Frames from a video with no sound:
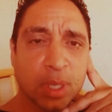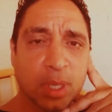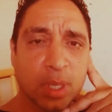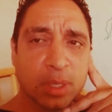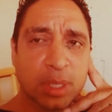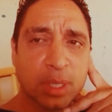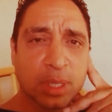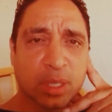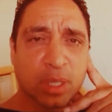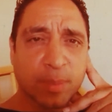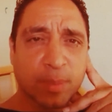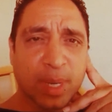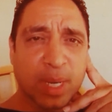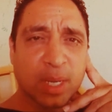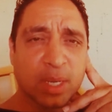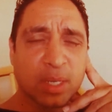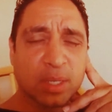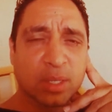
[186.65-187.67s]
Then
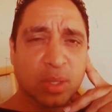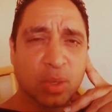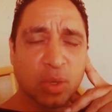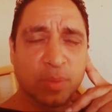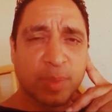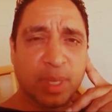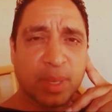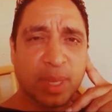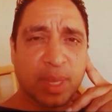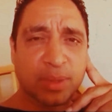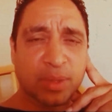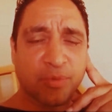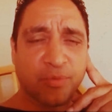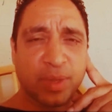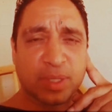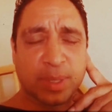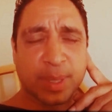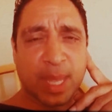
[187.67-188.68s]
somebody told me that the
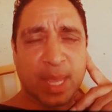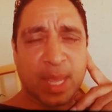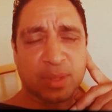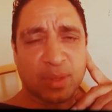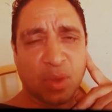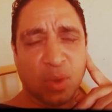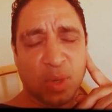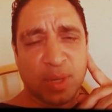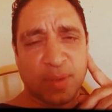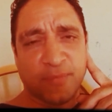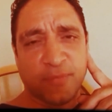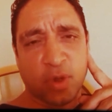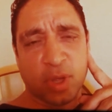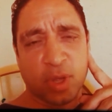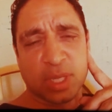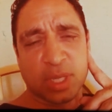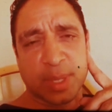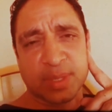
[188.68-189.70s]
reason they had only forms
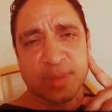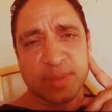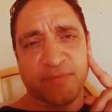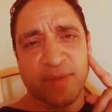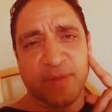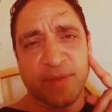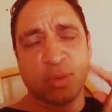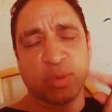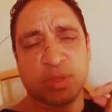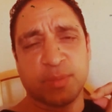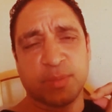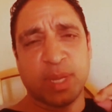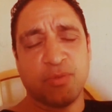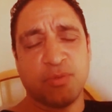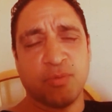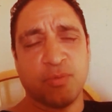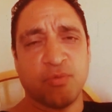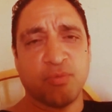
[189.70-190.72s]
because the fighting was being
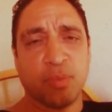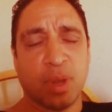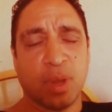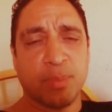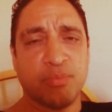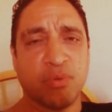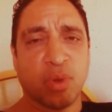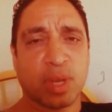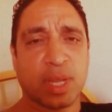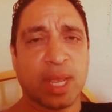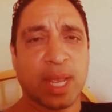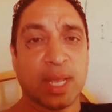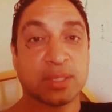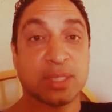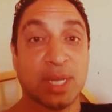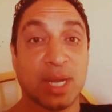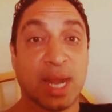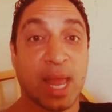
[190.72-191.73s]

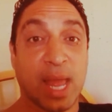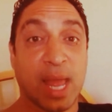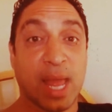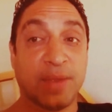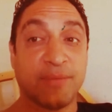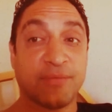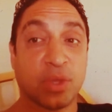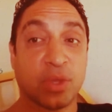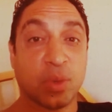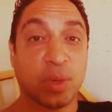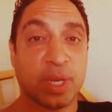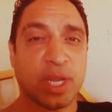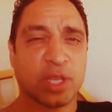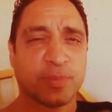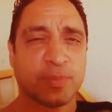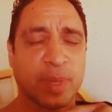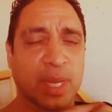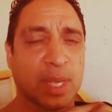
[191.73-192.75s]
broadcasted live through
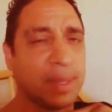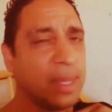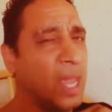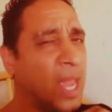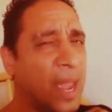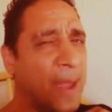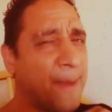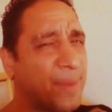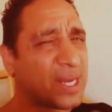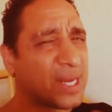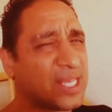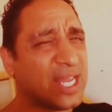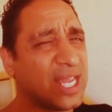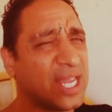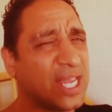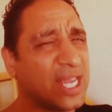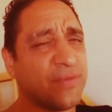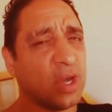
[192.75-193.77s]
ESPN, but it didn't
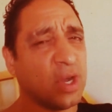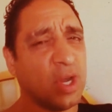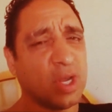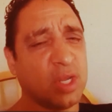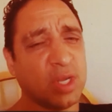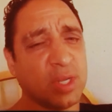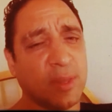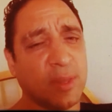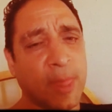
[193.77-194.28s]
even look good.